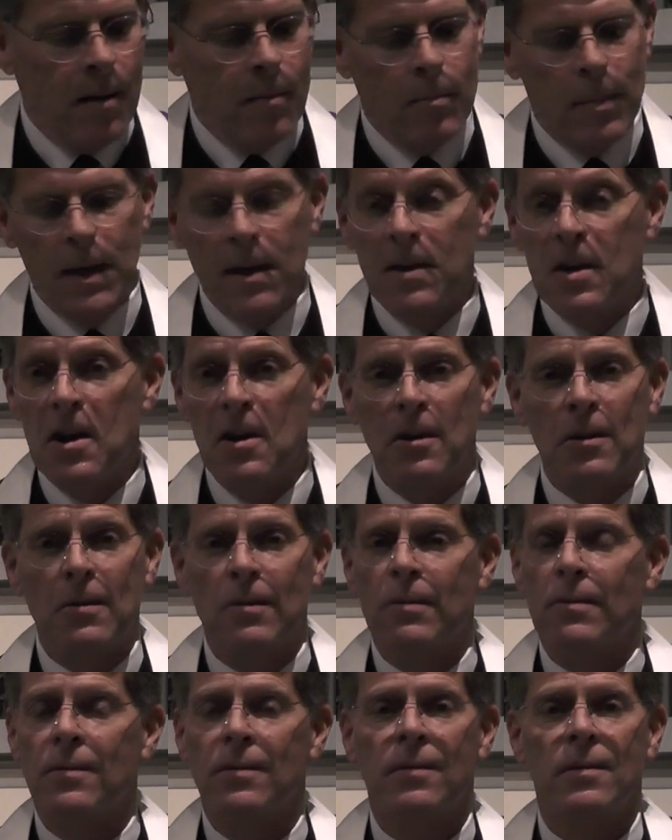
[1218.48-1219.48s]
But no.
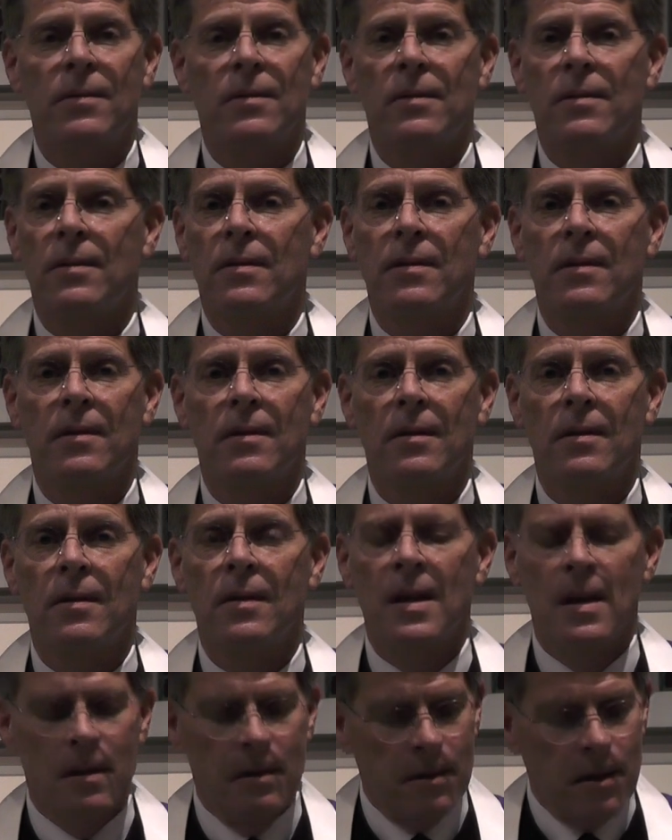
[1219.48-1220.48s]

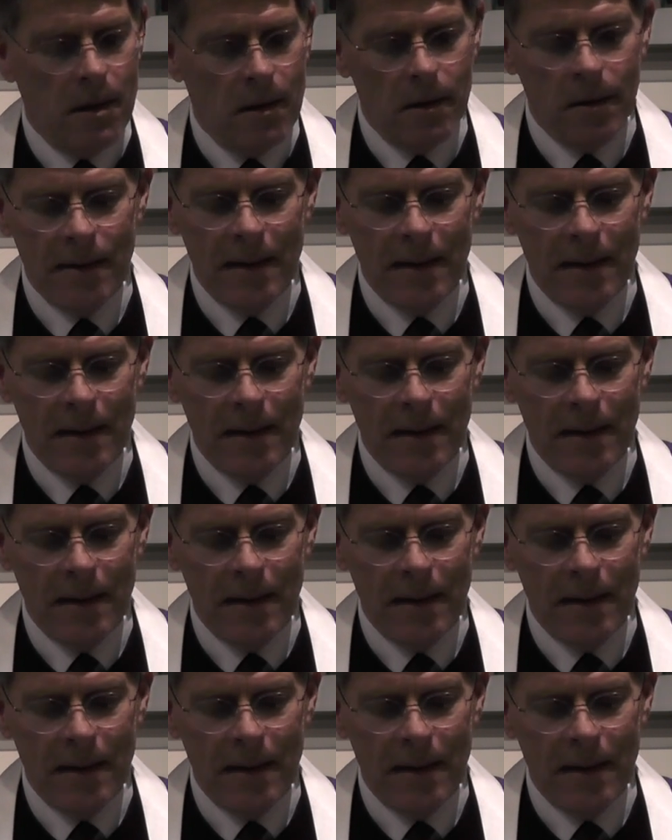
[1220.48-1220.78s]
No,